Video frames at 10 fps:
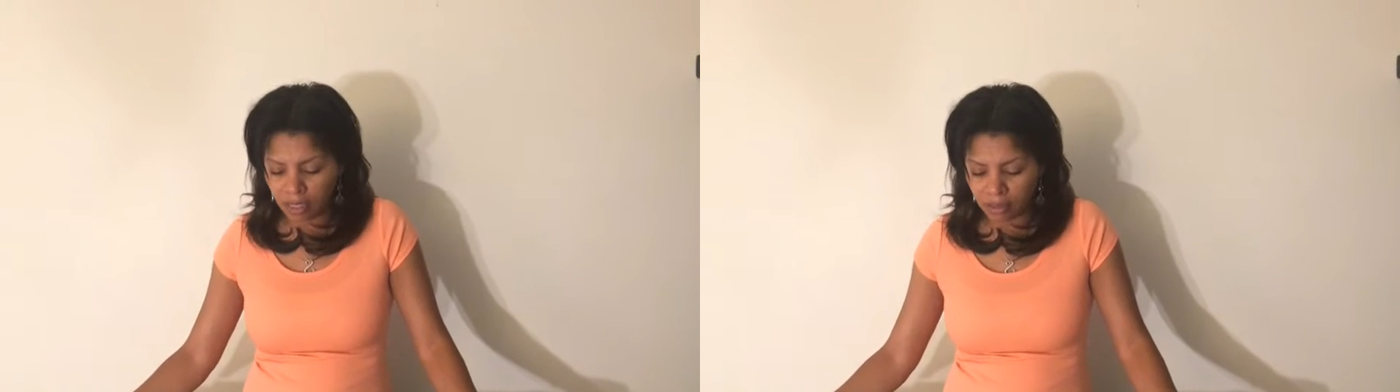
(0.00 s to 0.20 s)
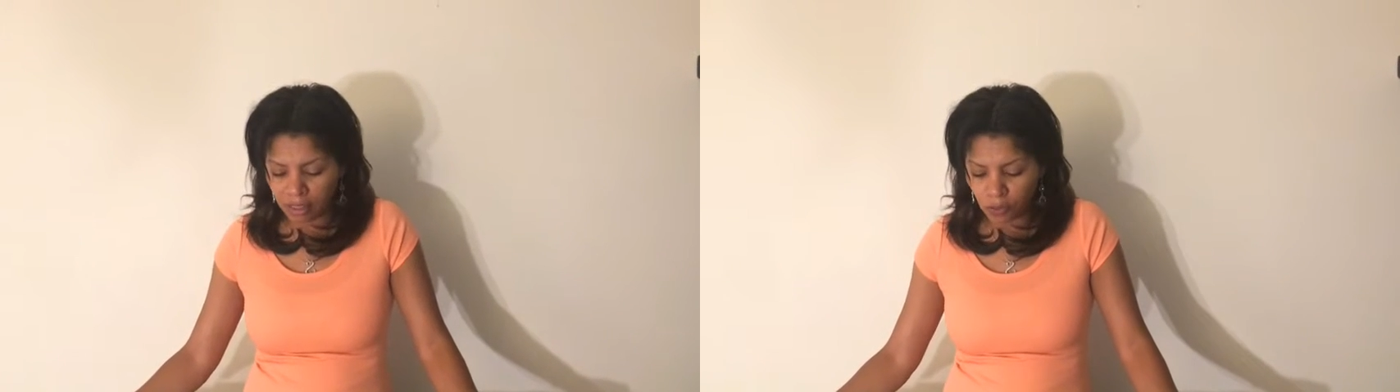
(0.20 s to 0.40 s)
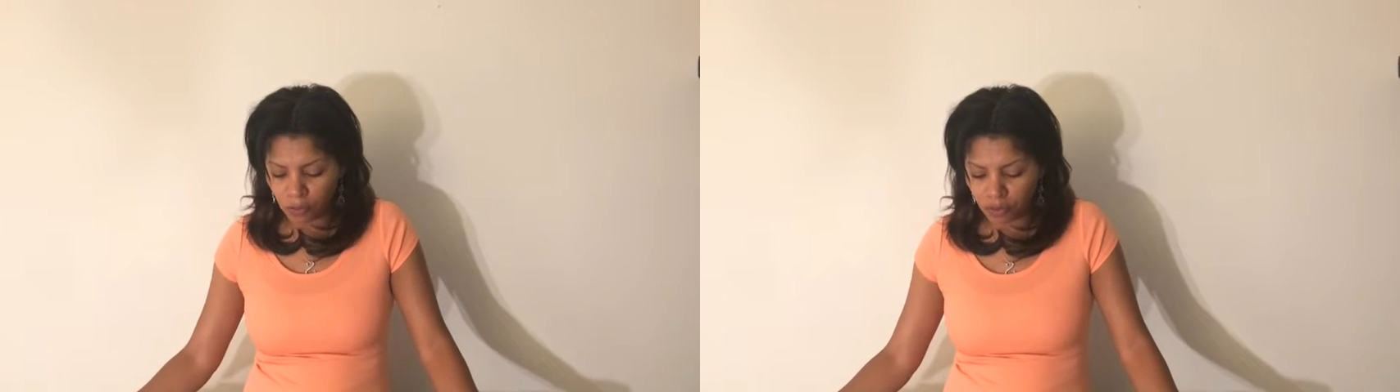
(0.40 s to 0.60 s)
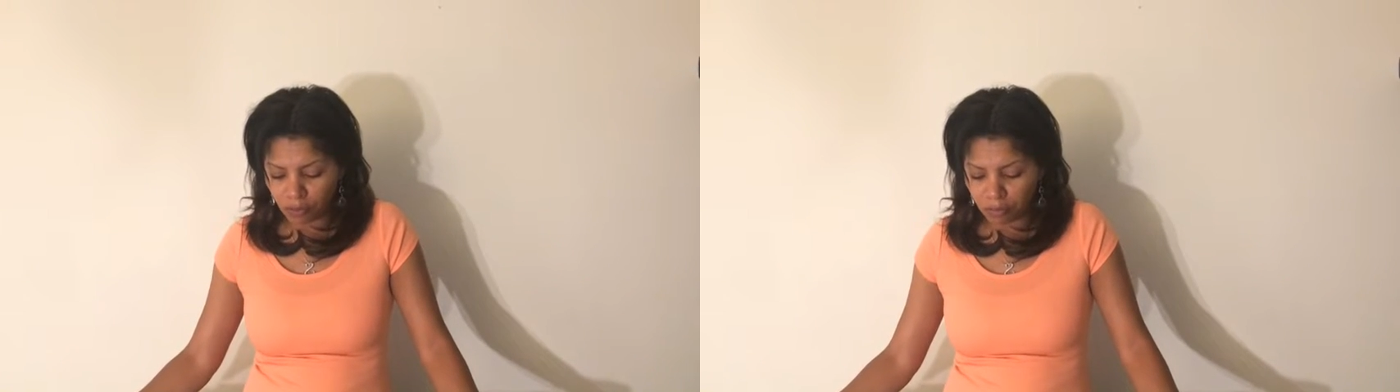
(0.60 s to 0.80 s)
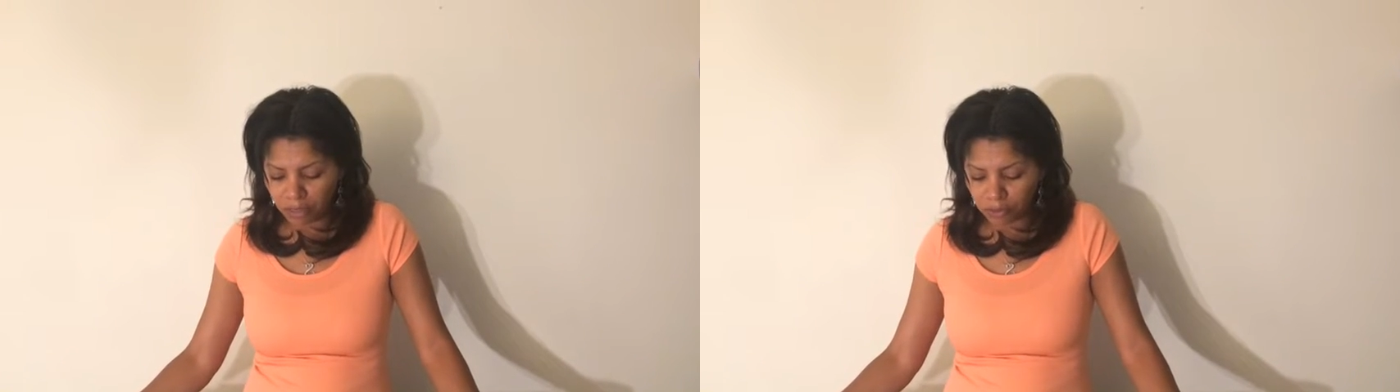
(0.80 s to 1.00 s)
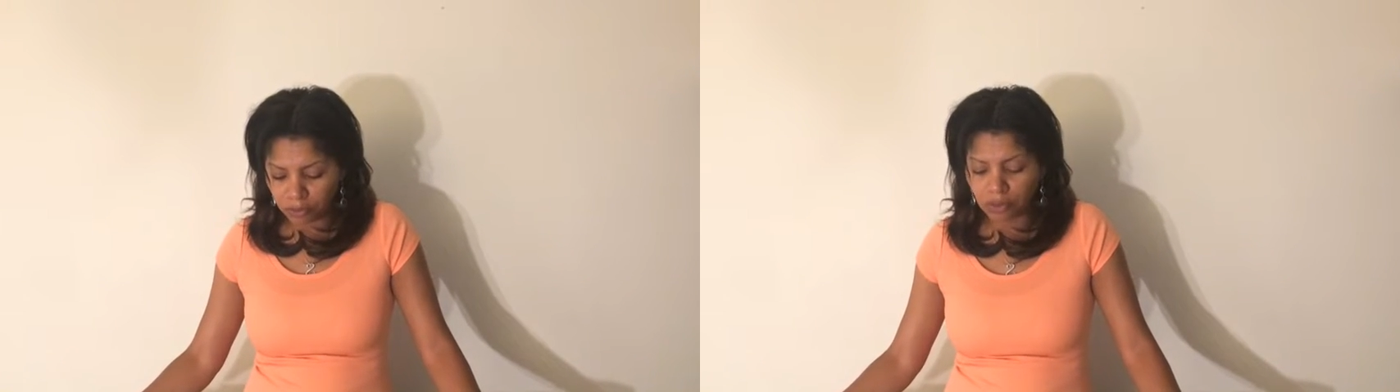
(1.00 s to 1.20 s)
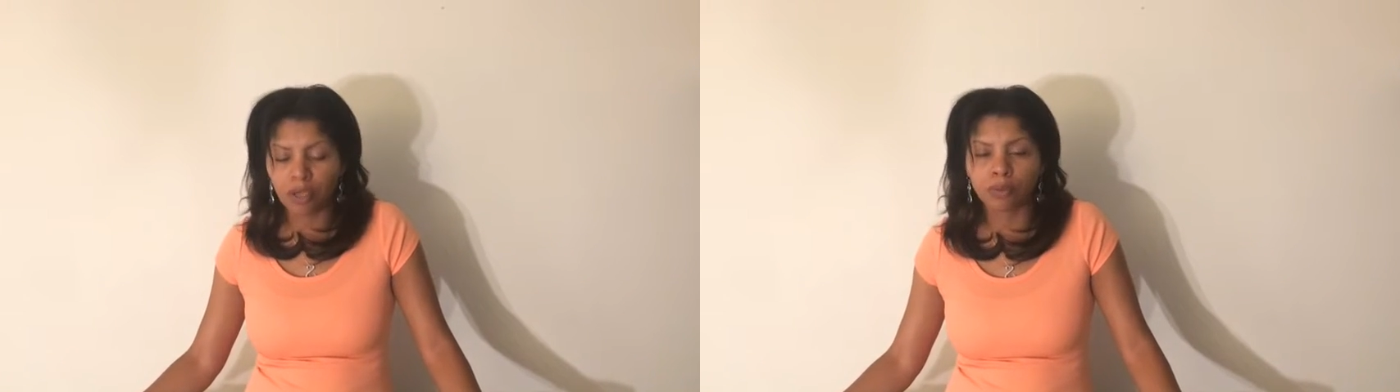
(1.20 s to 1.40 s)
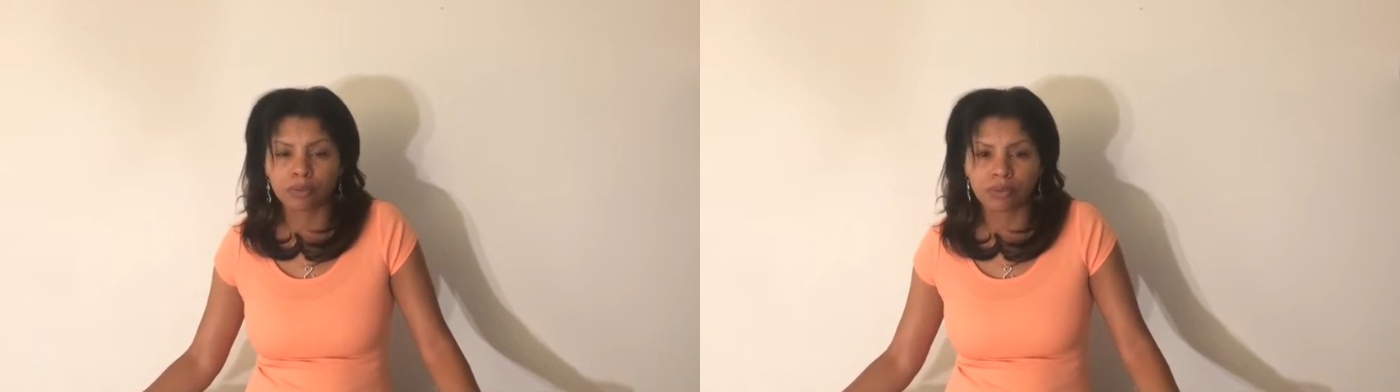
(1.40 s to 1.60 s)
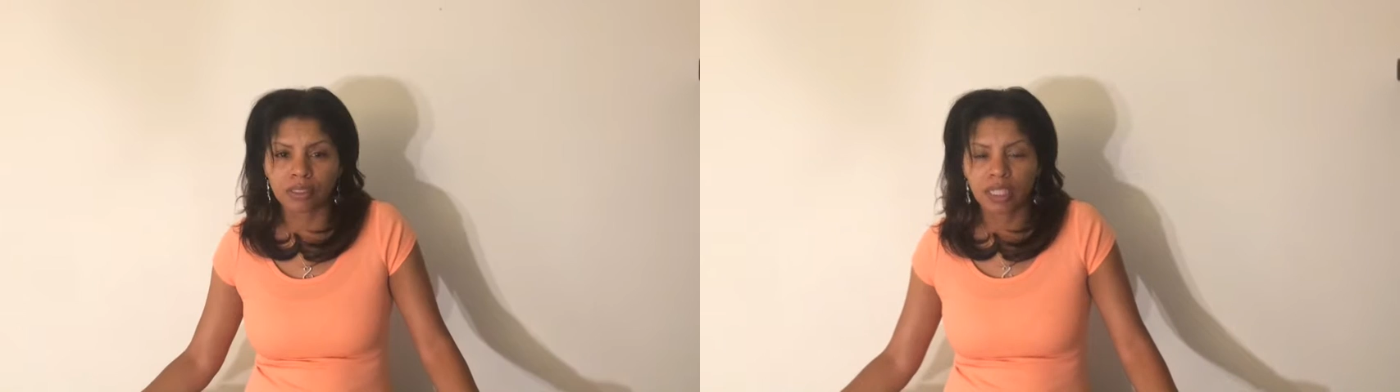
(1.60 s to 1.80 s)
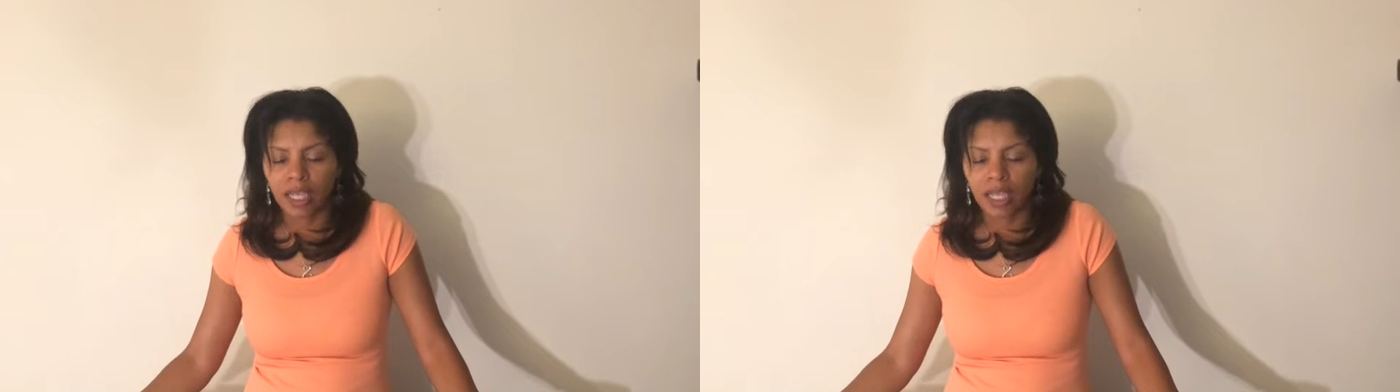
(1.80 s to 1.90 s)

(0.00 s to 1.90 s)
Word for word: it deals with your muscle tones,